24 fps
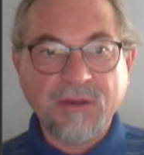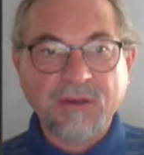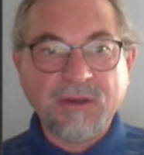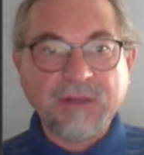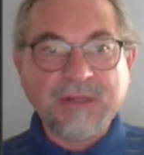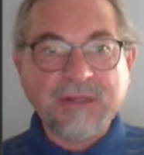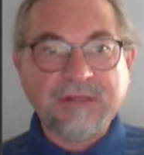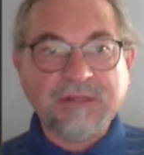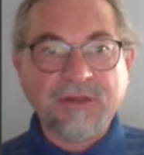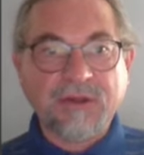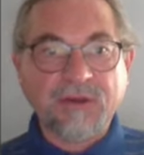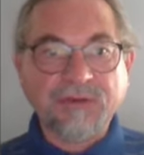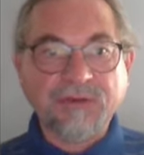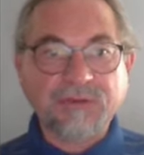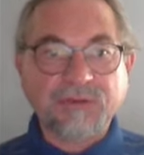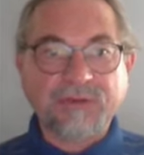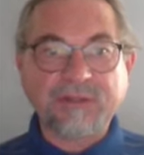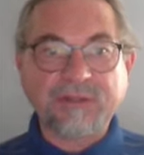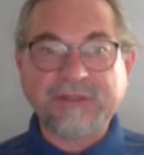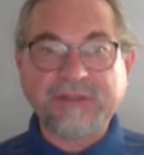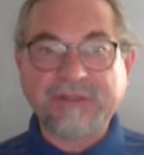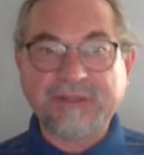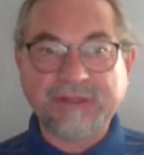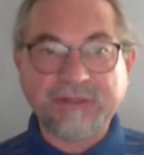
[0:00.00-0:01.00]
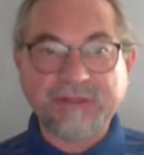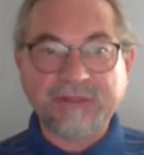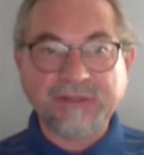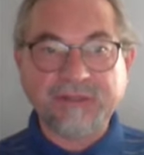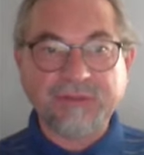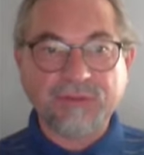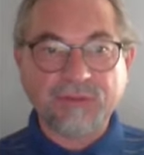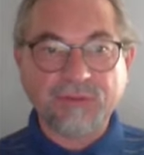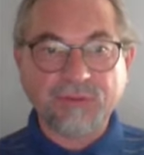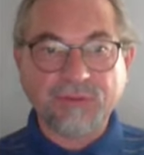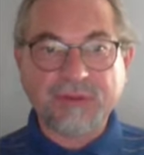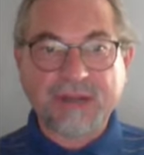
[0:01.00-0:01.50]
so you consider
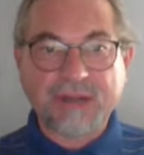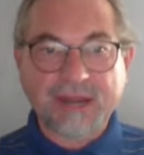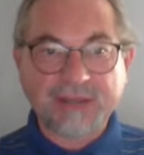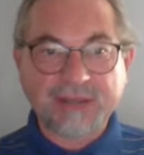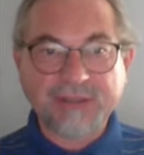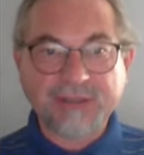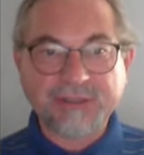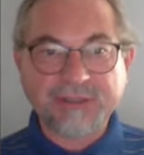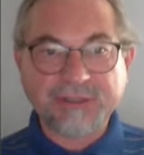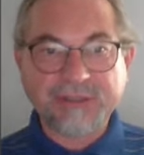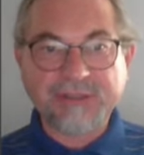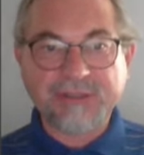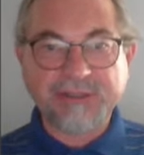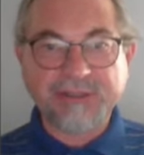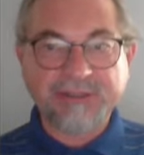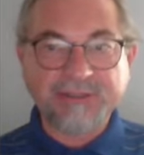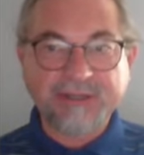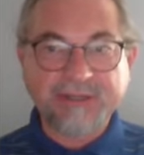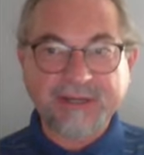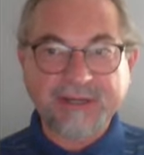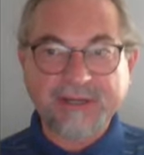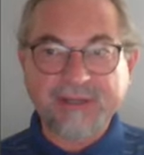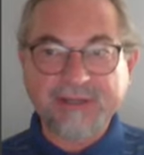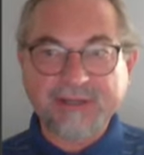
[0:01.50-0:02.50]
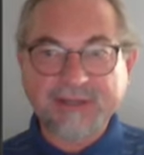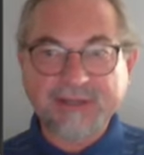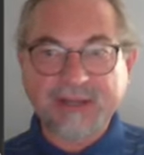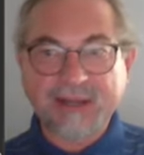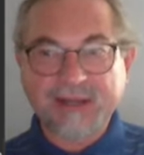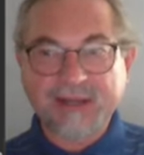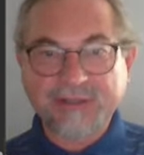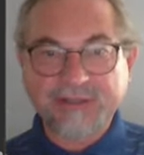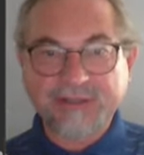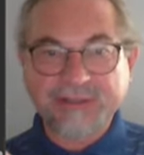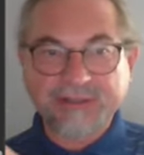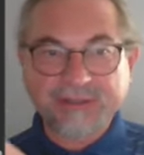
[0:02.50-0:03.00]
two caches. The second
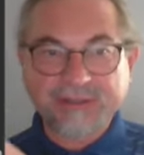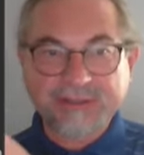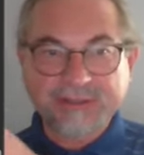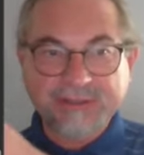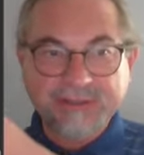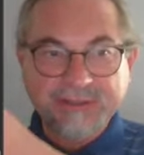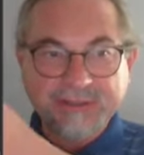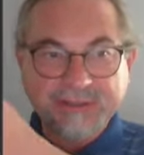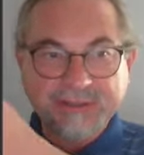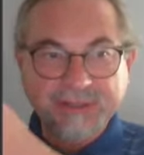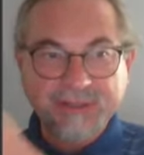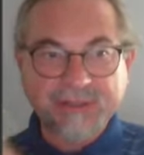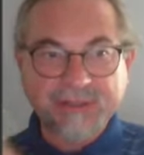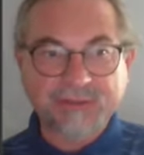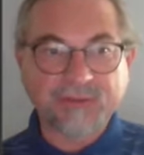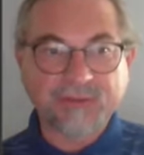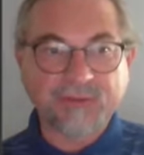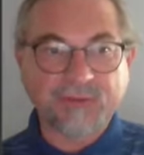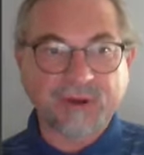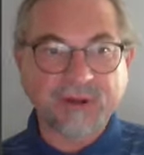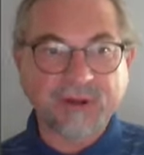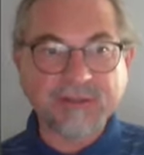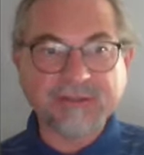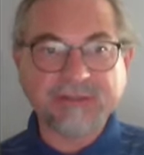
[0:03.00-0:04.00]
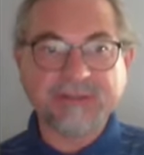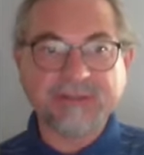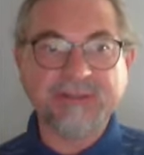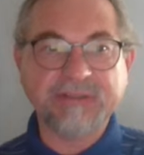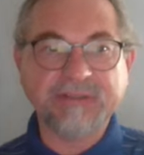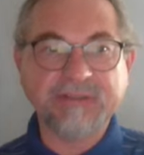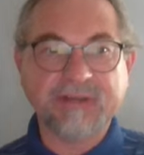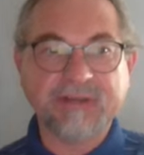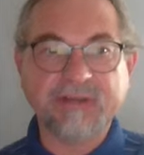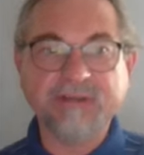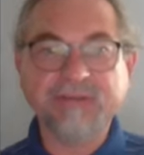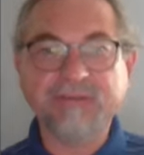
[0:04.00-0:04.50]
cache is uh, twice the
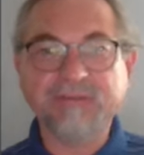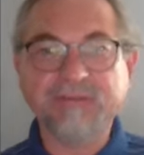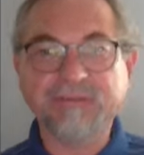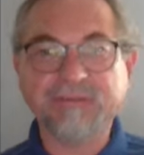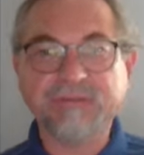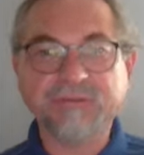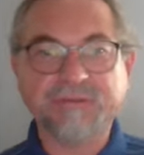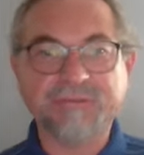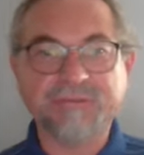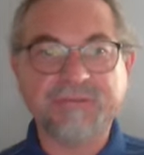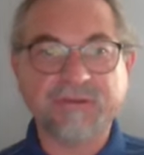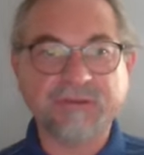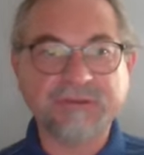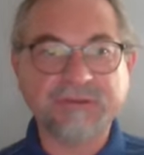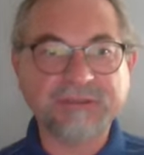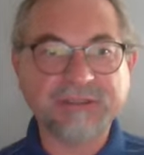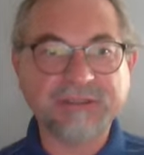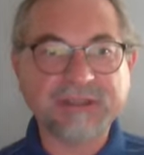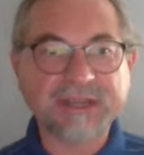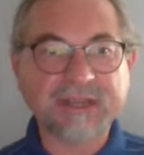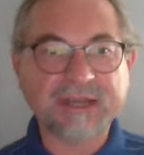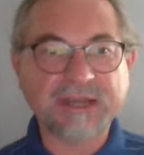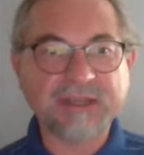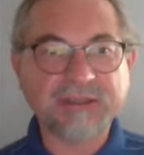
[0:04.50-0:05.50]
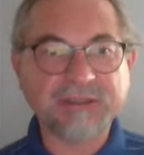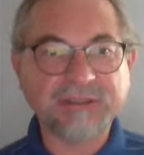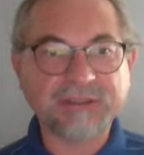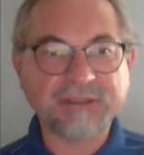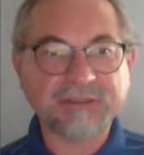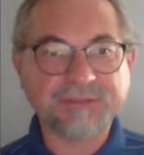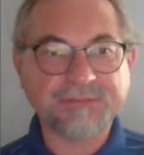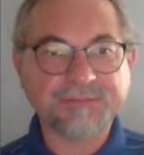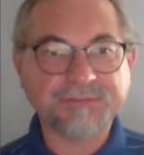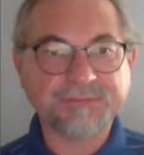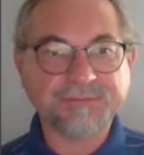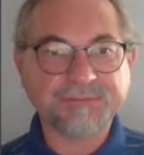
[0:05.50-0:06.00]
size of the first cache.
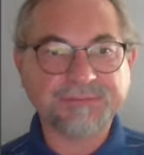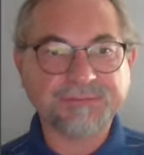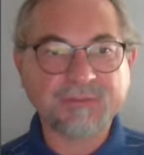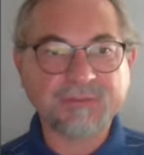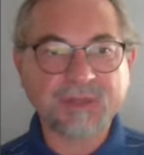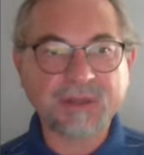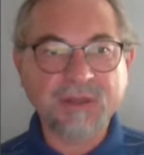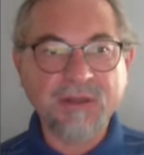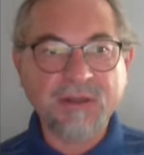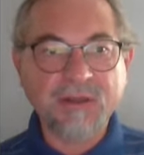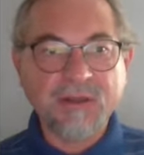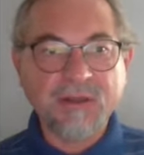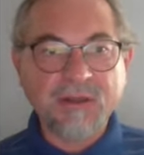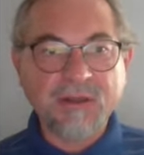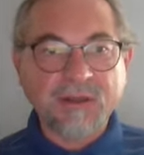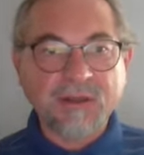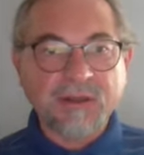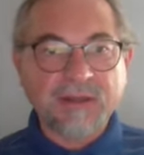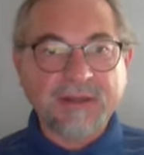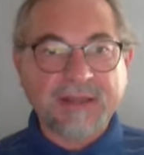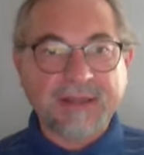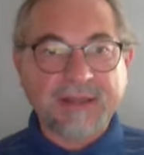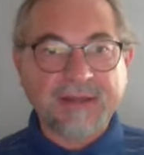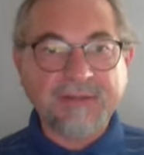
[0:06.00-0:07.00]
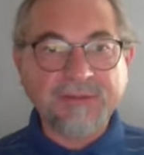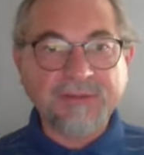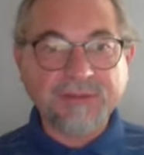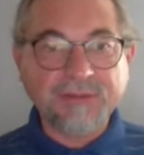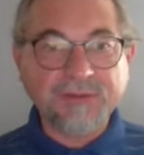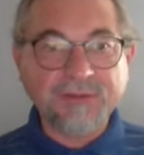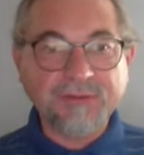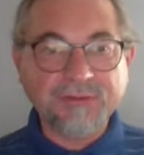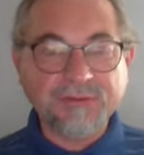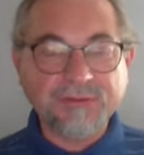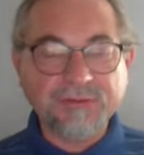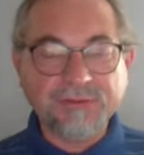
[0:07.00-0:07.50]
Can
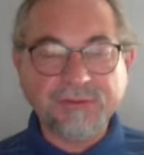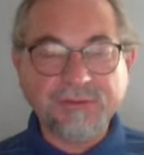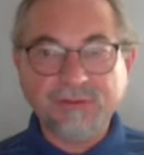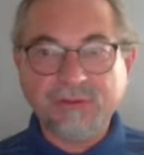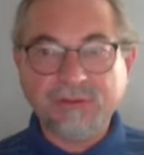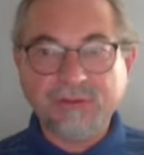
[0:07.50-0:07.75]
you